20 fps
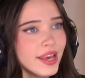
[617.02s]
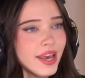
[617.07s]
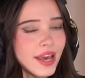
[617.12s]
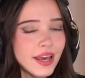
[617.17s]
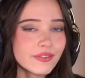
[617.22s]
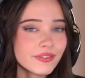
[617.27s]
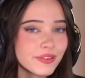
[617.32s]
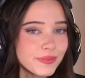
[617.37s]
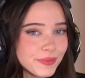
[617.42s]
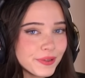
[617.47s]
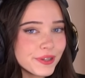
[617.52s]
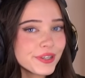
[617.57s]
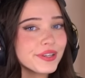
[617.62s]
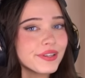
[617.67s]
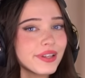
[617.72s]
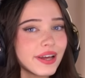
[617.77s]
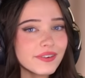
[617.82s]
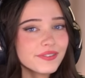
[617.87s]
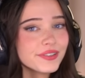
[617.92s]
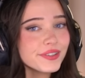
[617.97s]
The more you
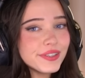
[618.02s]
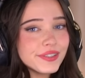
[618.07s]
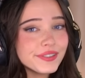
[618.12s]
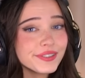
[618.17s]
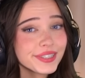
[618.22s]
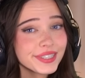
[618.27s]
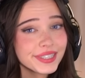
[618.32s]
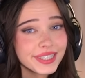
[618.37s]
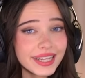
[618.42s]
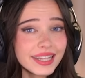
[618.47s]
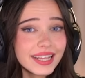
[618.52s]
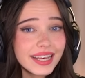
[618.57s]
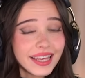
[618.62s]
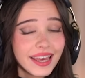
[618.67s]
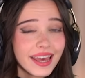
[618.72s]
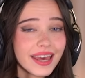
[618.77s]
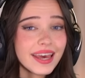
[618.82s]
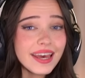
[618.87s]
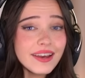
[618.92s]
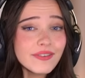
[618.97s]
laugh, you lose is click
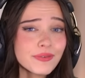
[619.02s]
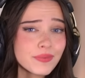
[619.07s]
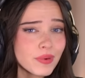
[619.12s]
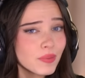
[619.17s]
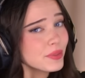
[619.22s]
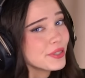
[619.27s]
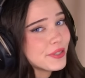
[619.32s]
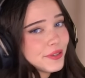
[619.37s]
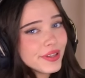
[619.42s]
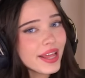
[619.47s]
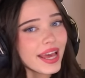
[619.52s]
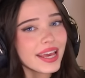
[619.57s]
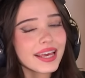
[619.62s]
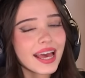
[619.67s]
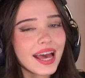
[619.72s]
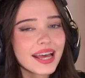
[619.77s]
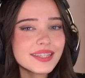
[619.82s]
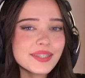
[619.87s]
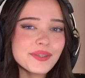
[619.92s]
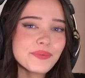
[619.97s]
here. Remember to like
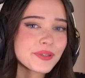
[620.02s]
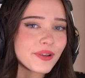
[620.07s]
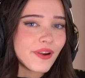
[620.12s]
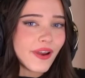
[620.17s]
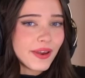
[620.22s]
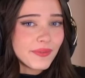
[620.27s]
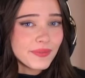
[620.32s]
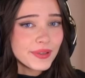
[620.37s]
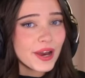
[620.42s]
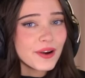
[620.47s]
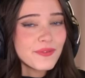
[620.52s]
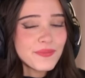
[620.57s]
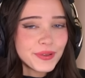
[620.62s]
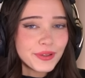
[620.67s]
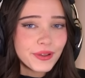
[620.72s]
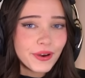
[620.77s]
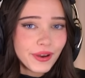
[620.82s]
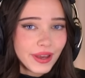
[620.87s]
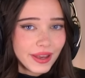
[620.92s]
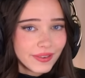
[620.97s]
and subscribe down
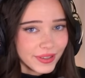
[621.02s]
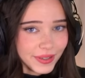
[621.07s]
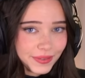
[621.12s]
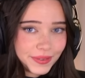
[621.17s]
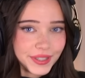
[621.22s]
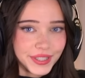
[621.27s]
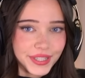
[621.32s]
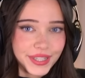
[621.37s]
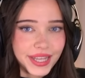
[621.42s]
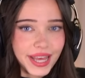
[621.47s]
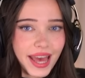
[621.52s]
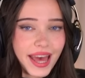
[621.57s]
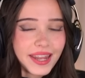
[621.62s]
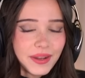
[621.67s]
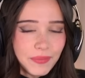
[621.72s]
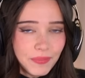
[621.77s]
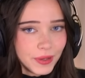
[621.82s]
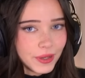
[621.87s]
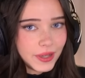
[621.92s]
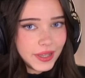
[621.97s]
below if you watch the
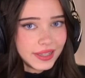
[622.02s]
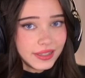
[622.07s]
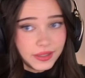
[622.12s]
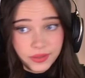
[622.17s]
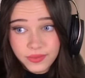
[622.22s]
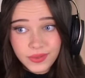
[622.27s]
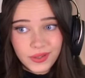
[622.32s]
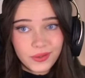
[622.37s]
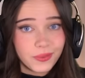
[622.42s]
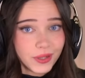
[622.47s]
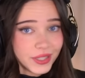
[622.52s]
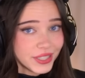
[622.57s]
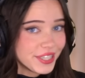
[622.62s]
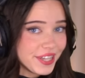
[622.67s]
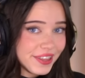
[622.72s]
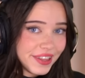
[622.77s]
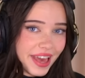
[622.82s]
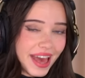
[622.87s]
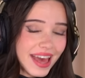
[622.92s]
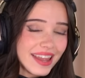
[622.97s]
end, because you watch to
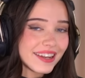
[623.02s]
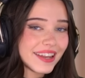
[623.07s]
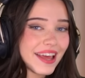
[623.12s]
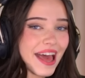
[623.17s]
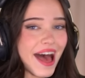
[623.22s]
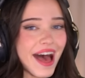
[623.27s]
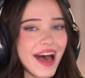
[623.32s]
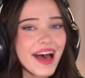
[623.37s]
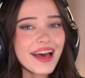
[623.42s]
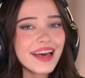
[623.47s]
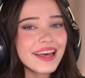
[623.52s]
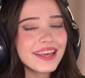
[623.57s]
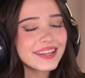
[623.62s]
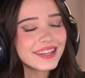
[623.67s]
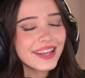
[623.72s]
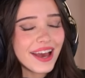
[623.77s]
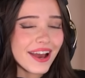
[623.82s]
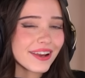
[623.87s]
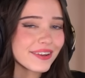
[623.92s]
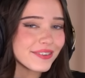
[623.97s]
the end. And
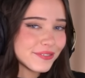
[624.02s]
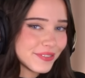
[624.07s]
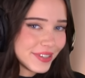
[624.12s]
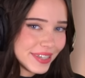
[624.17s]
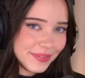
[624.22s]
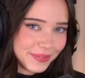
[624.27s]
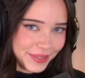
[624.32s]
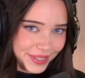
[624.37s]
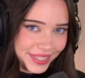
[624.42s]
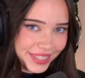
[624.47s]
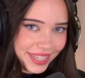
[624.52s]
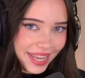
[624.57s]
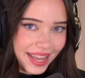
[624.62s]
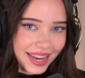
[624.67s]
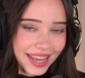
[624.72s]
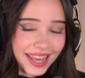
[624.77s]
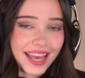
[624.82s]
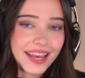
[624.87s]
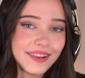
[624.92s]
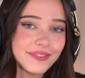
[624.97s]
I really appreciate
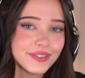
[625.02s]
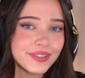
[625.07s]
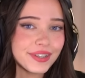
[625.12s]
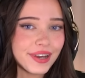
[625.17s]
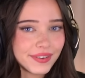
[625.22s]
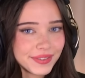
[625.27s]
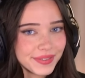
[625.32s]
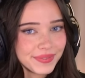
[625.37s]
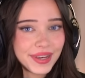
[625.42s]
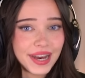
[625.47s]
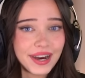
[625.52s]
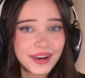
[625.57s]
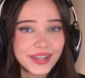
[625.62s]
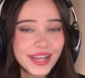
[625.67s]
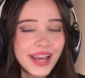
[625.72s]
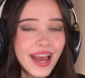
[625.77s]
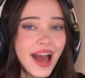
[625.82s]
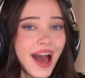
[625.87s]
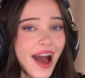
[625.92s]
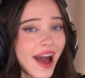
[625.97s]
it. It really helps me out.
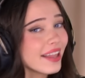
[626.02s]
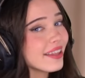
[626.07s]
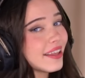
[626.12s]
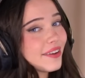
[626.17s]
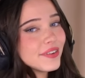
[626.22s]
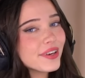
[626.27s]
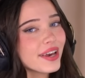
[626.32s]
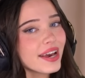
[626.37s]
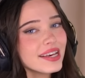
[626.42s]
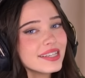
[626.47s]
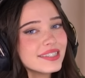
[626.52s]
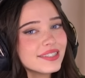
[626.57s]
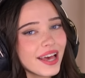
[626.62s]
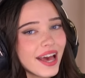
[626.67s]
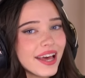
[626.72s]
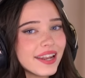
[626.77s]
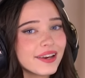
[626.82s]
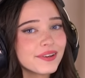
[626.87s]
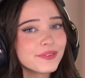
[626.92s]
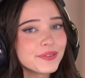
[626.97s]
I love you guys,
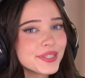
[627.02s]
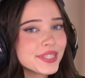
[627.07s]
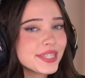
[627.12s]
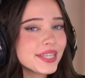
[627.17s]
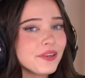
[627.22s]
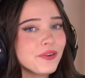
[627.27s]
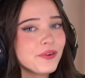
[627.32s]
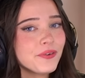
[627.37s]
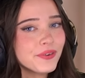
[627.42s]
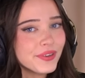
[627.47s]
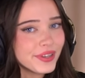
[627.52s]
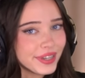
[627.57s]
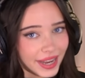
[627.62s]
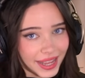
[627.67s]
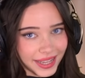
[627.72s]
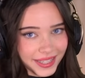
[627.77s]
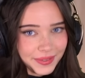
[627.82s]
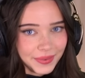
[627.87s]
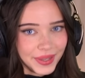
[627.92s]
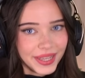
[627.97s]
and I will see you
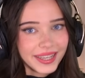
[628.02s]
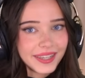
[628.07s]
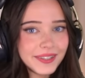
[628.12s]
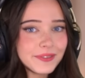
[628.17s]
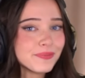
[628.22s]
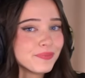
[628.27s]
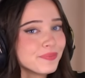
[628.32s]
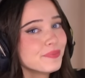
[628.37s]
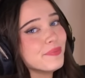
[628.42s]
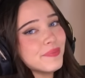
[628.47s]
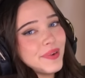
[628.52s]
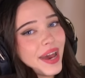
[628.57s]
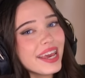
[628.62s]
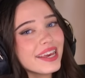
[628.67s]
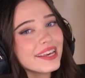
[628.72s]
next week. Bye.